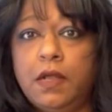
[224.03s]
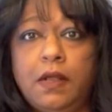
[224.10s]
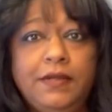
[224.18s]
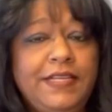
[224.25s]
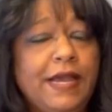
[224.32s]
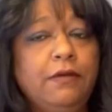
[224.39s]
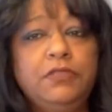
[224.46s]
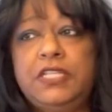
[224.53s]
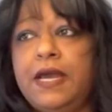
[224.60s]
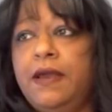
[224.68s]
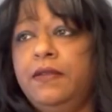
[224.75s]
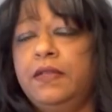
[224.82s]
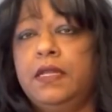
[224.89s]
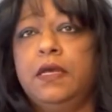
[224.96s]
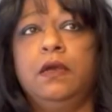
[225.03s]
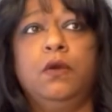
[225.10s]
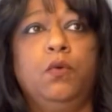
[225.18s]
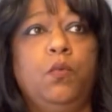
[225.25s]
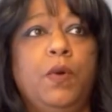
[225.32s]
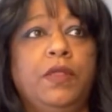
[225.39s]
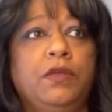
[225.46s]

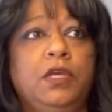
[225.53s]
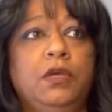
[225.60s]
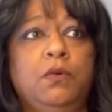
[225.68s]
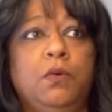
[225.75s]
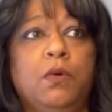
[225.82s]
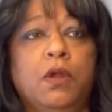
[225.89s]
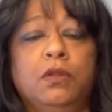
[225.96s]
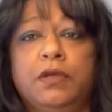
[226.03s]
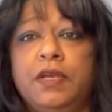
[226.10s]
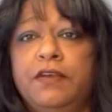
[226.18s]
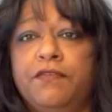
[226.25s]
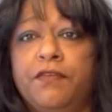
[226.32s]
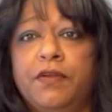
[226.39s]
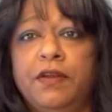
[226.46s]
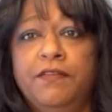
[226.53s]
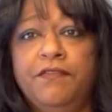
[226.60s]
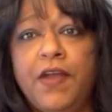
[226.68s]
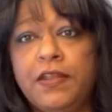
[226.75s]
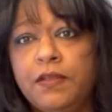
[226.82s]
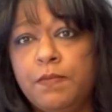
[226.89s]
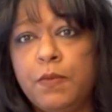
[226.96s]
downsizing, whether you are looking for an
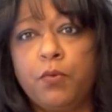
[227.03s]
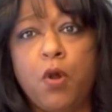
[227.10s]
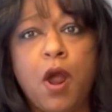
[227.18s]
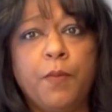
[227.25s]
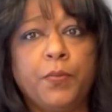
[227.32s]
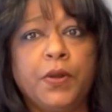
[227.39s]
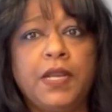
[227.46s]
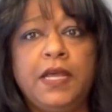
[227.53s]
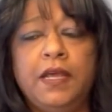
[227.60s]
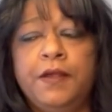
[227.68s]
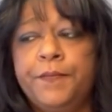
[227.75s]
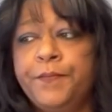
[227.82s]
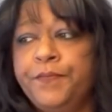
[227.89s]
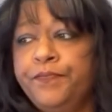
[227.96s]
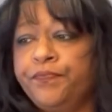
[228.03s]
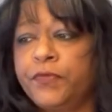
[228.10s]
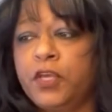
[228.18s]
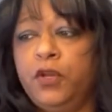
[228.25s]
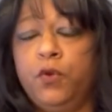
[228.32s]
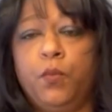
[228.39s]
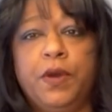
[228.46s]
investment property,
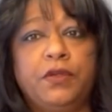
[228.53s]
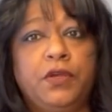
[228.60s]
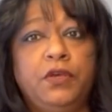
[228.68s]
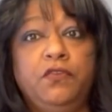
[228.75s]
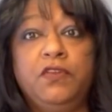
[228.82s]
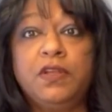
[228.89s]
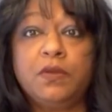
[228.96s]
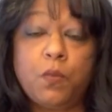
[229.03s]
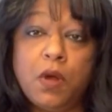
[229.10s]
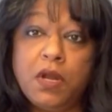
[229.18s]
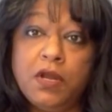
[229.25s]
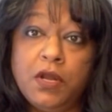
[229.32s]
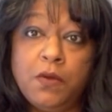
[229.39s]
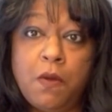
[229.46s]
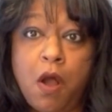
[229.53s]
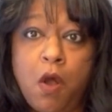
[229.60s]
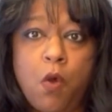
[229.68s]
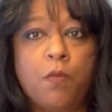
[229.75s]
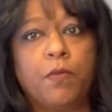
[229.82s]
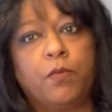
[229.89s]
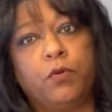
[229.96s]
you know, whether you just want a new
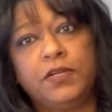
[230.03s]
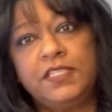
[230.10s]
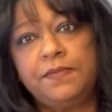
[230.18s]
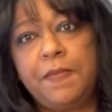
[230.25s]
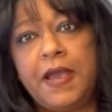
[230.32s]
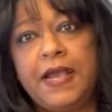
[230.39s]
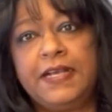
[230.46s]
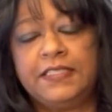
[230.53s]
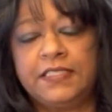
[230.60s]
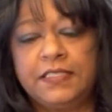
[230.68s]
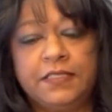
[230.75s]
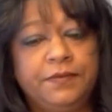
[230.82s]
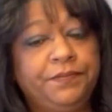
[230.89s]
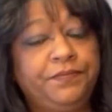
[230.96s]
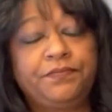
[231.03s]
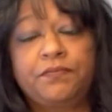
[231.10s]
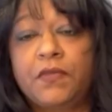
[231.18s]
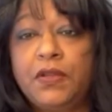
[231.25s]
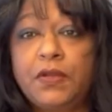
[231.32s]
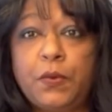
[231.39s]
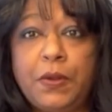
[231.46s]
home or more space,
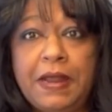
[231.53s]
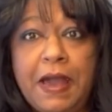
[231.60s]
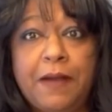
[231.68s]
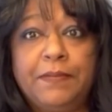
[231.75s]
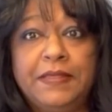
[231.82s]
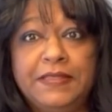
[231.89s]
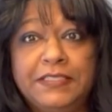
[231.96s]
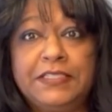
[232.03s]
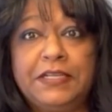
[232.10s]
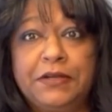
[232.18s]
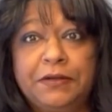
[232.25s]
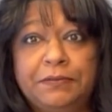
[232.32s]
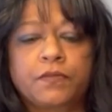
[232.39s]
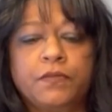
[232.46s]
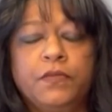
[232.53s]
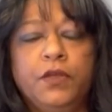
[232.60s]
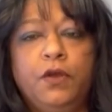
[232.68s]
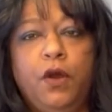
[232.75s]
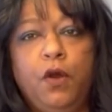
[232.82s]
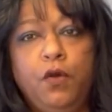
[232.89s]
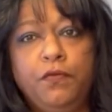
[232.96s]
it's going to happen this year.
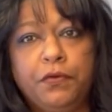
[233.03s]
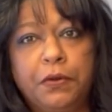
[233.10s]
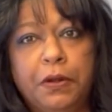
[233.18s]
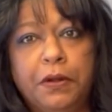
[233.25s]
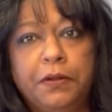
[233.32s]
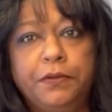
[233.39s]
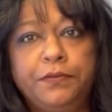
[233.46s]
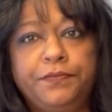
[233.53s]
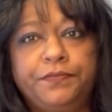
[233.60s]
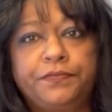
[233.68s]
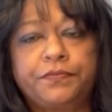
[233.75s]
Overall,